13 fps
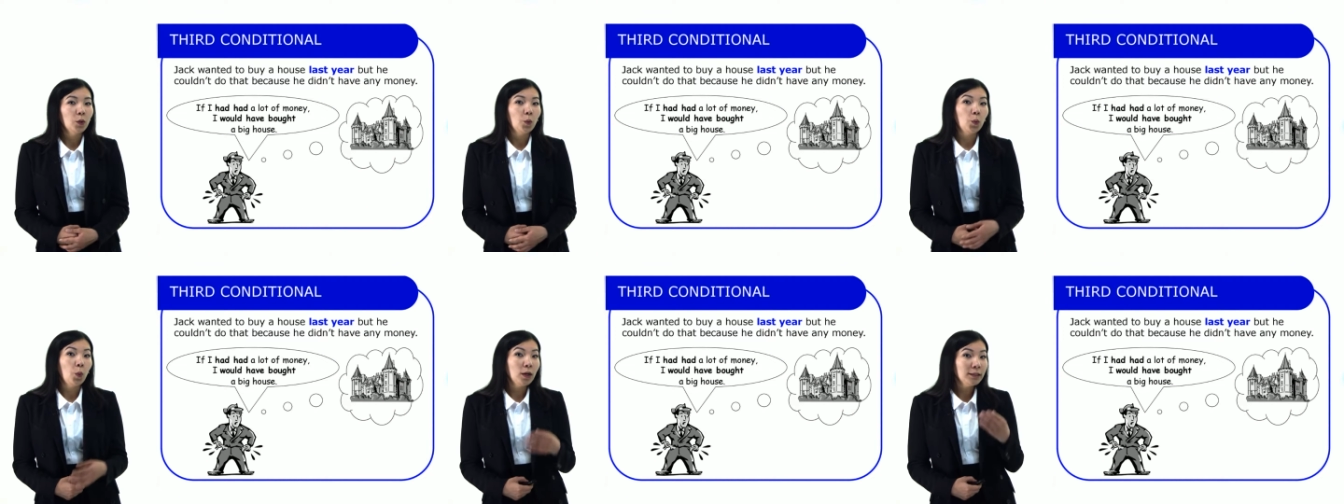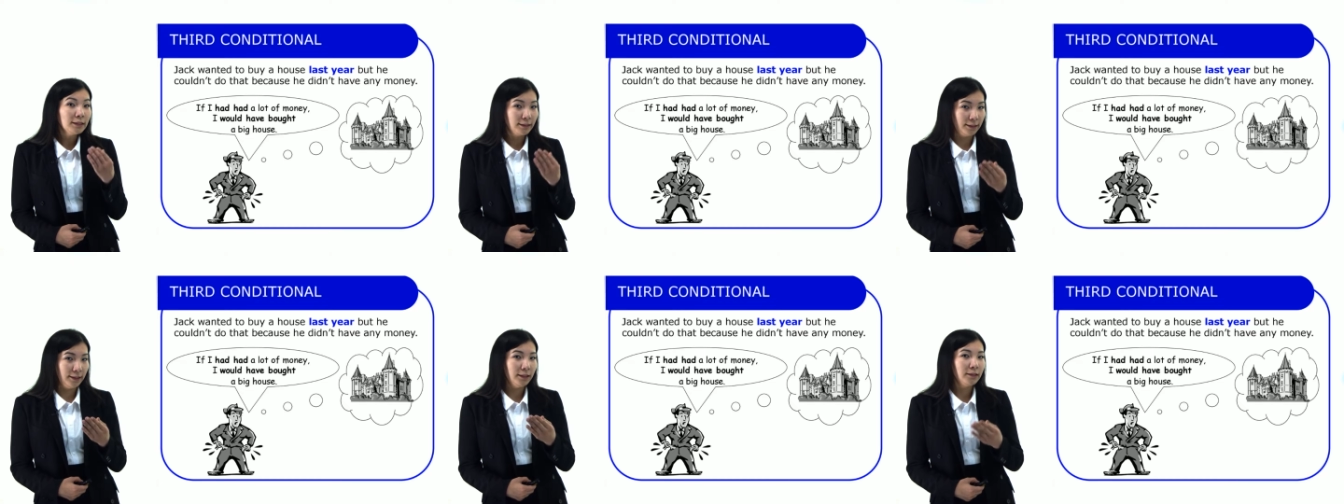
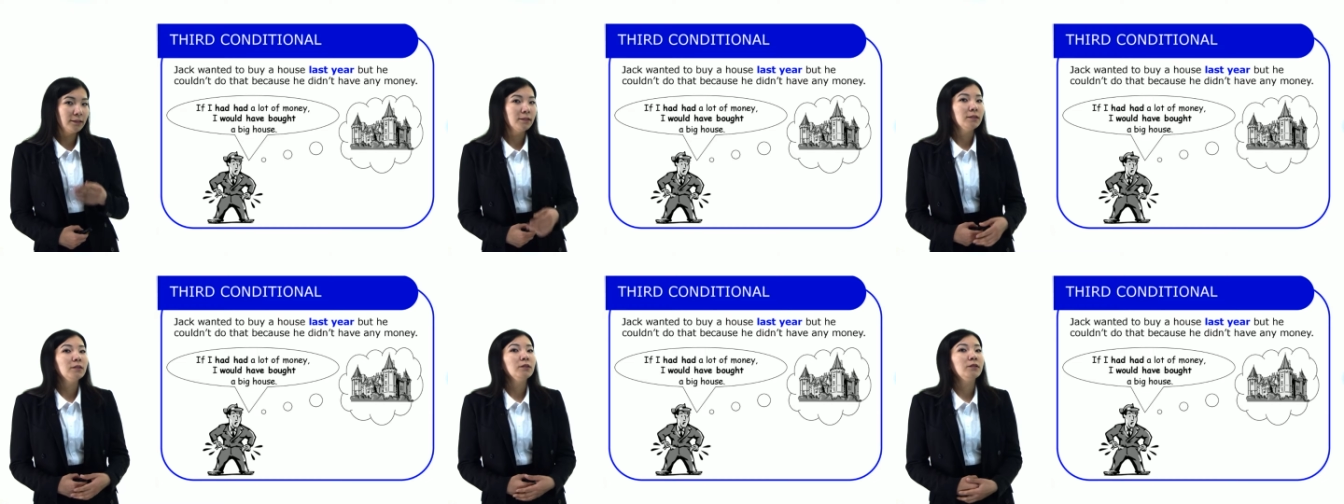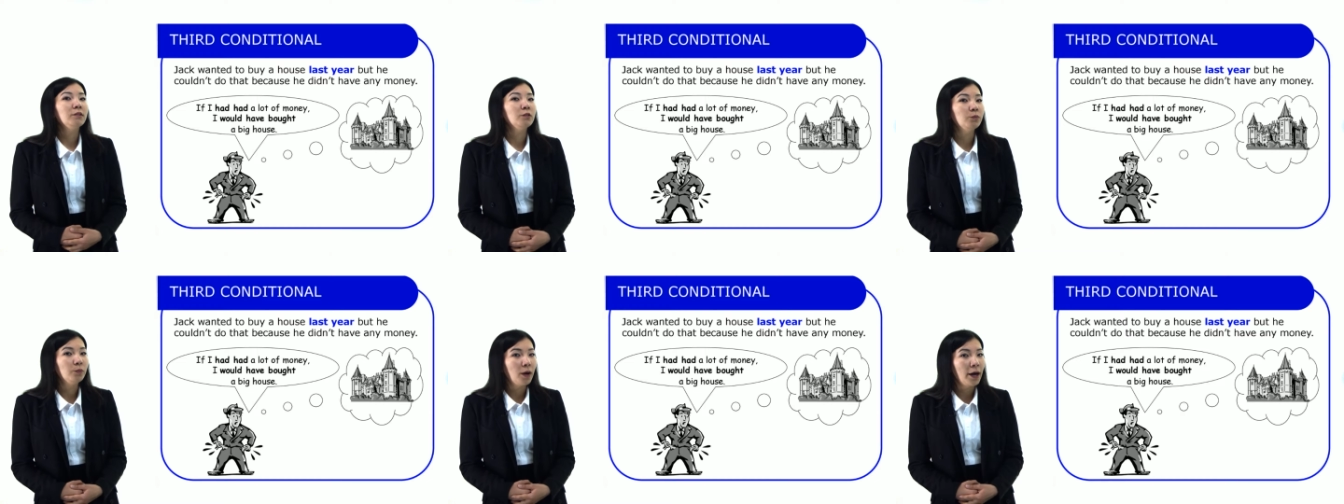wanted to
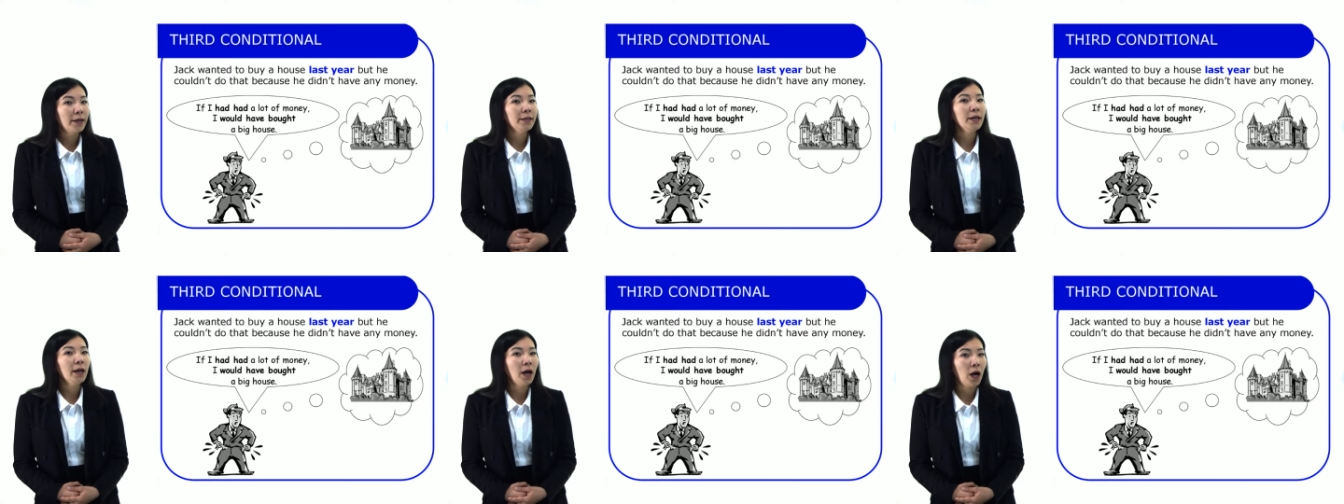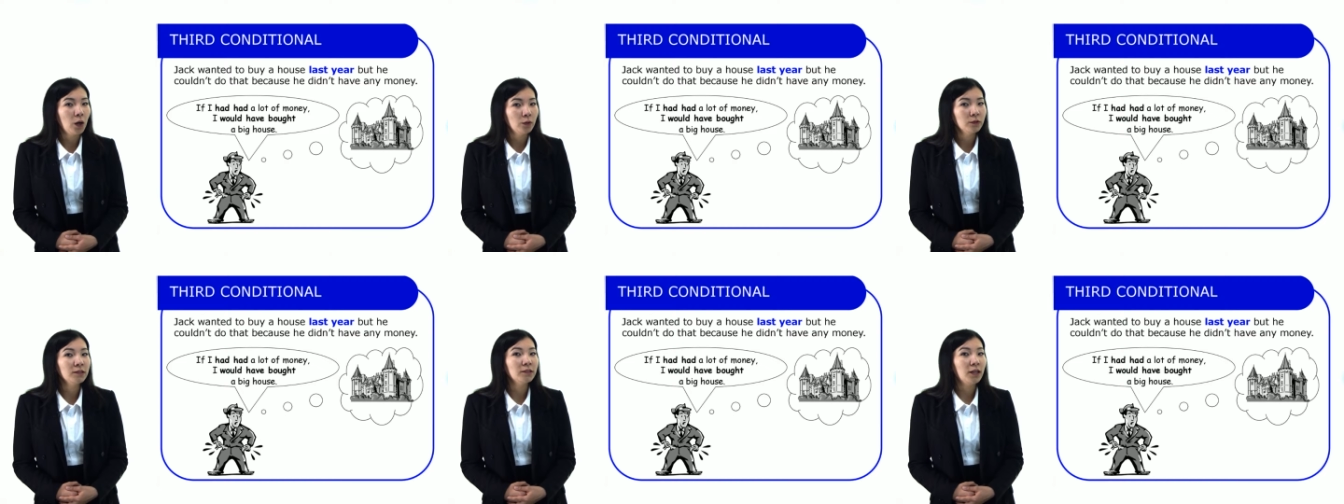buy a
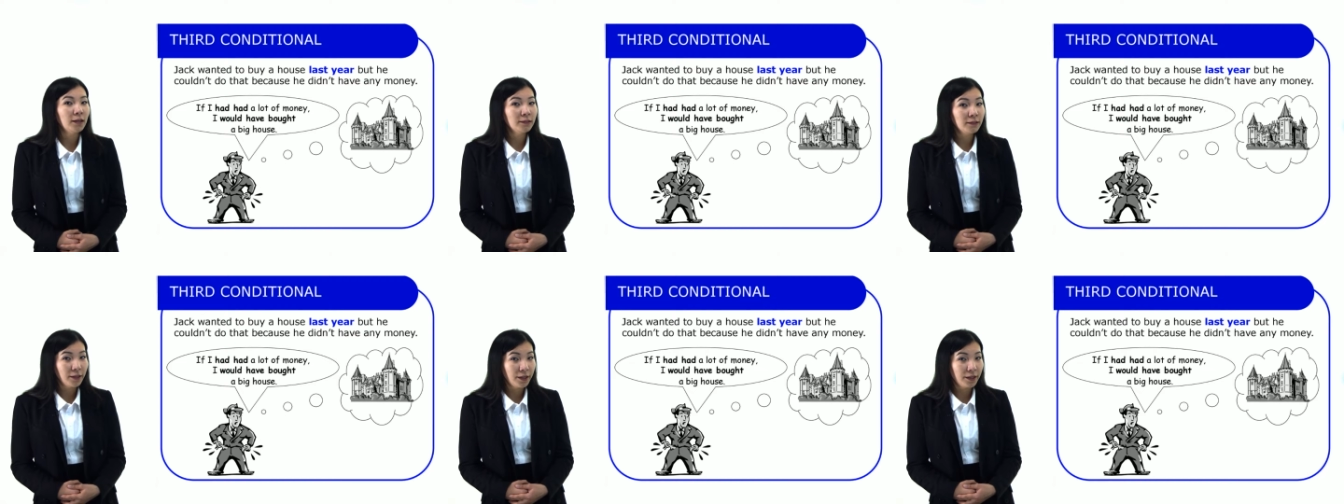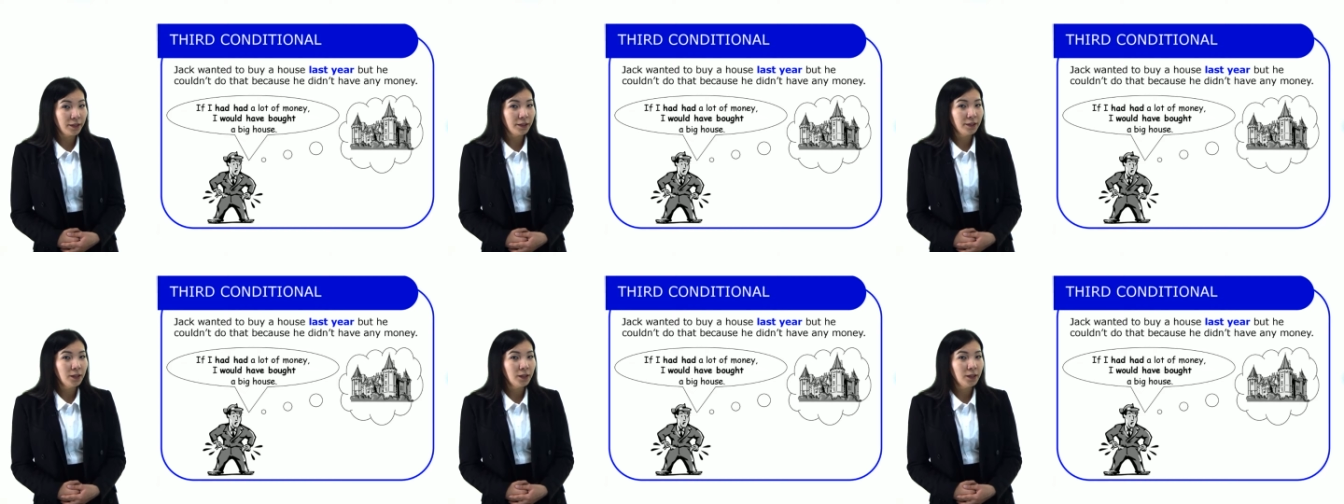house last year,